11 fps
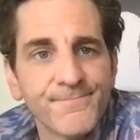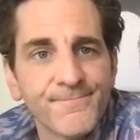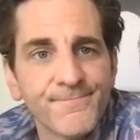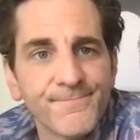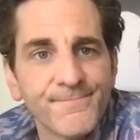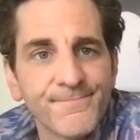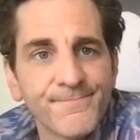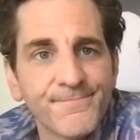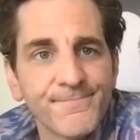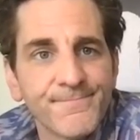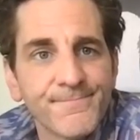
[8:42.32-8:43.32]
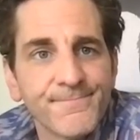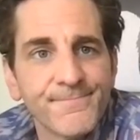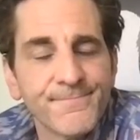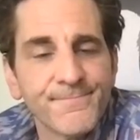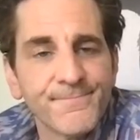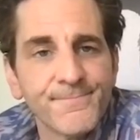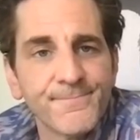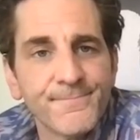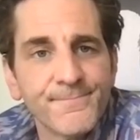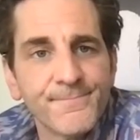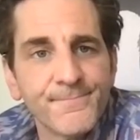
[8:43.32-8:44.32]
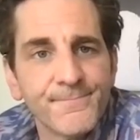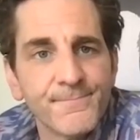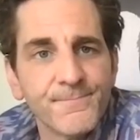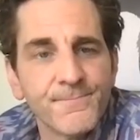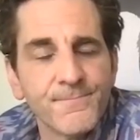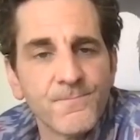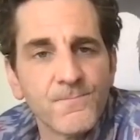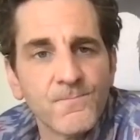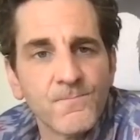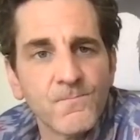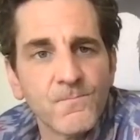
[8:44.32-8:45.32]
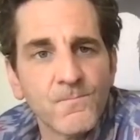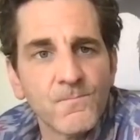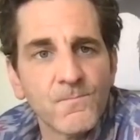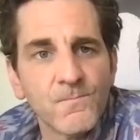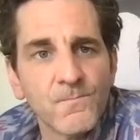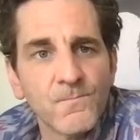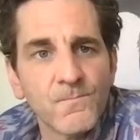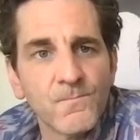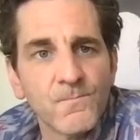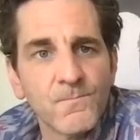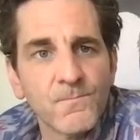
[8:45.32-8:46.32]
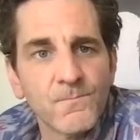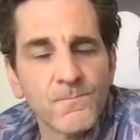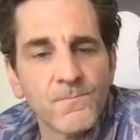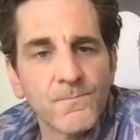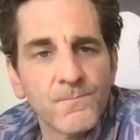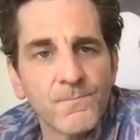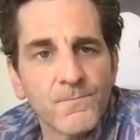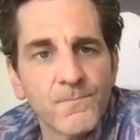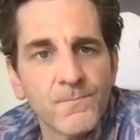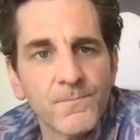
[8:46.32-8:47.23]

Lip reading: (silent)